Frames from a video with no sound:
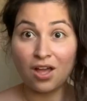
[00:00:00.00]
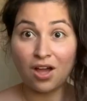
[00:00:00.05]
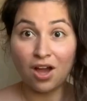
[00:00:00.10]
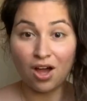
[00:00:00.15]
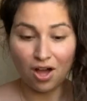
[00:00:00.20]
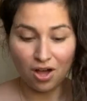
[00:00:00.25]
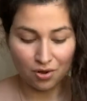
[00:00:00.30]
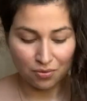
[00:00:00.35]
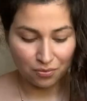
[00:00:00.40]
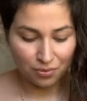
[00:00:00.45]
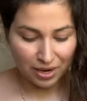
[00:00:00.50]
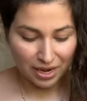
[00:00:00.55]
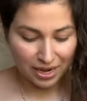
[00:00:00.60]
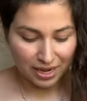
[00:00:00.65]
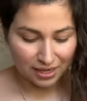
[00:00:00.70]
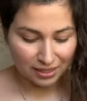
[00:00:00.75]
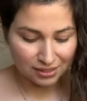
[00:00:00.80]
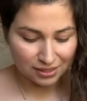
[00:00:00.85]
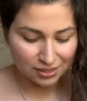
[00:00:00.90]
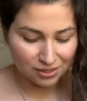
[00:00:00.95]
All
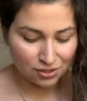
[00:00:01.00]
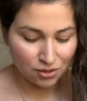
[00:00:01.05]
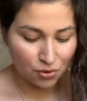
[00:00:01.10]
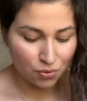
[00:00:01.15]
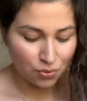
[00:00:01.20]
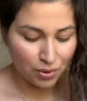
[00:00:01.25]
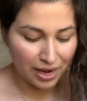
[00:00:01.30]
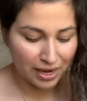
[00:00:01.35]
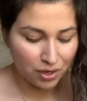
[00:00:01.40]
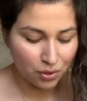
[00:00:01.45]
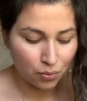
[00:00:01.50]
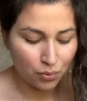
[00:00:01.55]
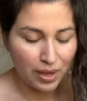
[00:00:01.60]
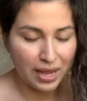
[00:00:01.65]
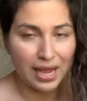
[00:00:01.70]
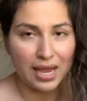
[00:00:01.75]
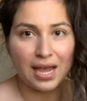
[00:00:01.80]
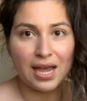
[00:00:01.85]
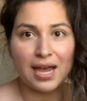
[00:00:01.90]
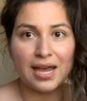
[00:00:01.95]
right, so right
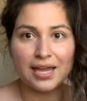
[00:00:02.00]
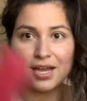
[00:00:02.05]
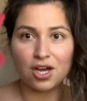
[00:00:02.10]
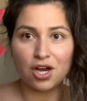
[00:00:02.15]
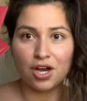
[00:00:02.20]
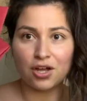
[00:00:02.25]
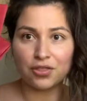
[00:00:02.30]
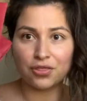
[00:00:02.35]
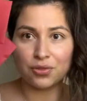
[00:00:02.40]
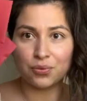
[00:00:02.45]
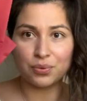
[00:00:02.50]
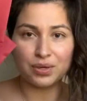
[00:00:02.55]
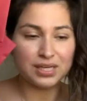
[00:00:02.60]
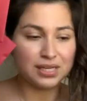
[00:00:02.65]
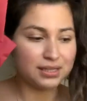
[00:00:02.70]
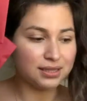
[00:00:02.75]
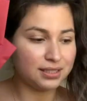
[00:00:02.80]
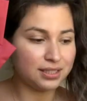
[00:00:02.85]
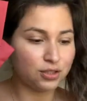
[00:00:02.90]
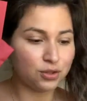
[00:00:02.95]
away, I got three
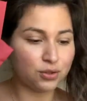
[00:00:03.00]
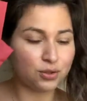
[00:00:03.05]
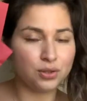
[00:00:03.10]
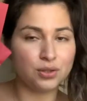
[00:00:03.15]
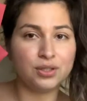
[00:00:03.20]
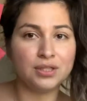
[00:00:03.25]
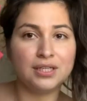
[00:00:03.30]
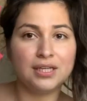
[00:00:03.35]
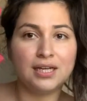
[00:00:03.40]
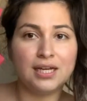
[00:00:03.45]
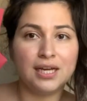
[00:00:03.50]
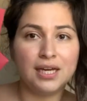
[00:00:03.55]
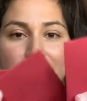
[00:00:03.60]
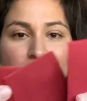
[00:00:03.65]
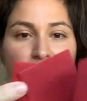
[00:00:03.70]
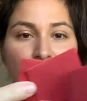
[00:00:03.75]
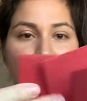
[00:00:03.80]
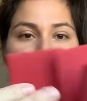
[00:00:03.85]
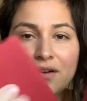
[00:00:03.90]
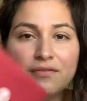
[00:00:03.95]
little
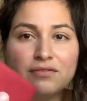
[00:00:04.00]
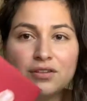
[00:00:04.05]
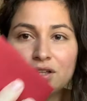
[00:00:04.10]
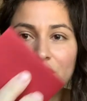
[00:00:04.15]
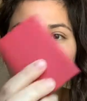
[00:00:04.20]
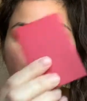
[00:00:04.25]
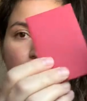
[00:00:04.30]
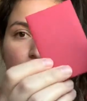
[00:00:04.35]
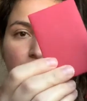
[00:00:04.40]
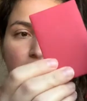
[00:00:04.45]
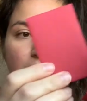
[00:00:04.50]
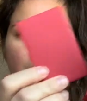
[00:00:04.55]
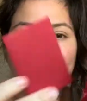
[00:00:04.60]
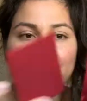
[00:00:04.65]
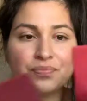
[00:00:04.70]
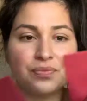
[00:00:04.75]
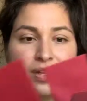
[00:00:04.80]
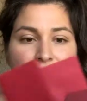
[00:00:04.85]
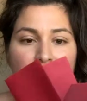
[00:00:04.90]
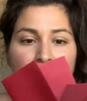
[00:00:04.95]
envelopes.
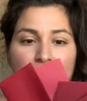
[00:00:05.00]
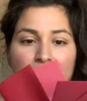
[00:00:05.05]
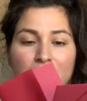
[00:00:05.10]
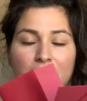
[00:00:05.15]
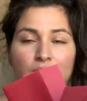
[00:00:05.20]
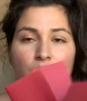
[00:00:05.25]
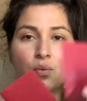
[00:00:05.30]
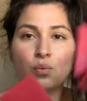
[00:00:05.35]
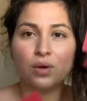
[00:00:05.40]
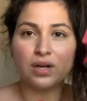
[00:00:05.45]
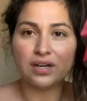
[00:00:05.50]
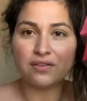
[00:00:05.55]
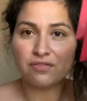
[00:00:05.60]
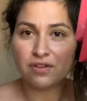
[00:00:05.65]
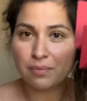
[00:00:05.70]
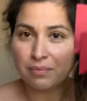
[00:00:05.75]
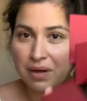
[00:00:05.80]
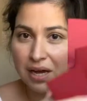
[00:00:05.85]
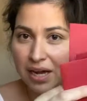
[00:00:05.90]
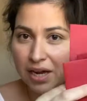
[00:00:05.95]
One of
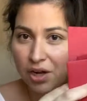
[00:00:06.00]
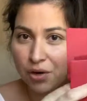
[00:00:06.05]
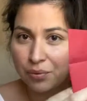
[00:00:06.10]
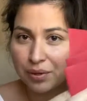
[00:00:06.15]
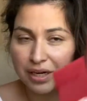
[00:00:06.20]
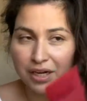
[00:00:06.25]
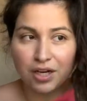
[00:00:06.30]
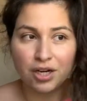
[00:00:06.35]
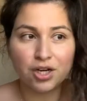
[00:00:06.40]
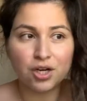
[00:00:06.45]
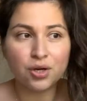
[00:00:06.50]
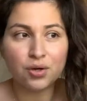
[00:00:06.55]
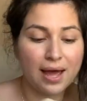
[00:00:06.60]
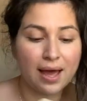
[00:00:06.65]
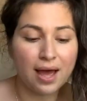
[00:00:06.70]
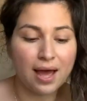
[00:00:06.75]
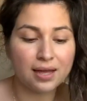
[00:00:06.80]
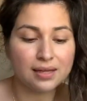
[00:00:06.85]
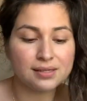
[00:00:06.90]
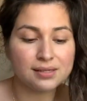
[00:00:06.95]
them I already know
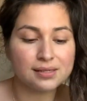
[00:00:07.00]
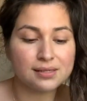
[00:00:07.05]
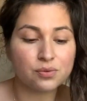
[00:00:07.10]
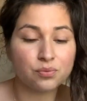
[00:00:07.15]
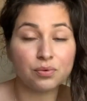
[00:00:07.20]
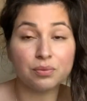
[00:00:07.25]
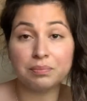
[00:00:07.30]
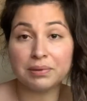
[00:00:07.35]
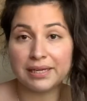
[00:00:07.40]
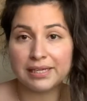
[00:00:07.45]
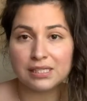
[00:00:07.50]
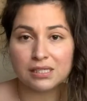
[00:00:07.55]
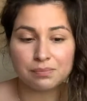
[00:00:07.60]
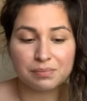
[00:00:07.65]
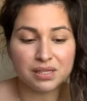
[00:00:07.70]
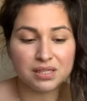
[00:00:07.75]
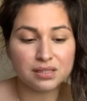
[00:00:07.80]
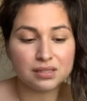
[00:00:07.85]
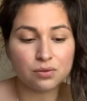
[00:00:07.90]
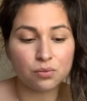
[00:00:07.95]
has
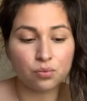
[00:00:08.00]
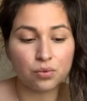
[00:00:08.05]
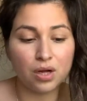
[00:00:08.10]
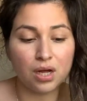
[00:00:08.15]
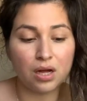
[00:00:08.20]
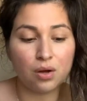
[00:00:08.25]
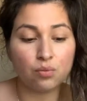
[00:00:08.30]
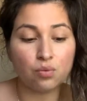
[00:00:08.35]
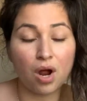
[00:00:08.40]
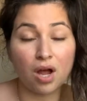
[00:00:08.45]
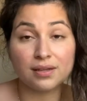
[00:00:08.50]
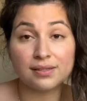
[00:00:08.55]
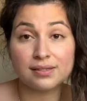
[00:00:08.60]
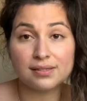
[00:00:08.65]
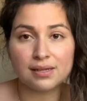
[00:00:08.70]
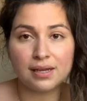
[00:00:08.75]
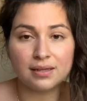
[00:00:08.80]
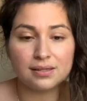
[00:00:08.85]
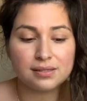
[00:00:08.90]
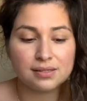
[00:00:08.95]
replacement rock
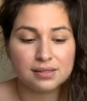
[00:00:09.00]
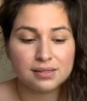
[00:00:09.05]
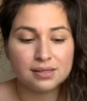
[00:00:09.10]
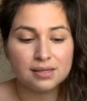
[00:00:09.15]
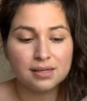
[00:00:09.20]
studs.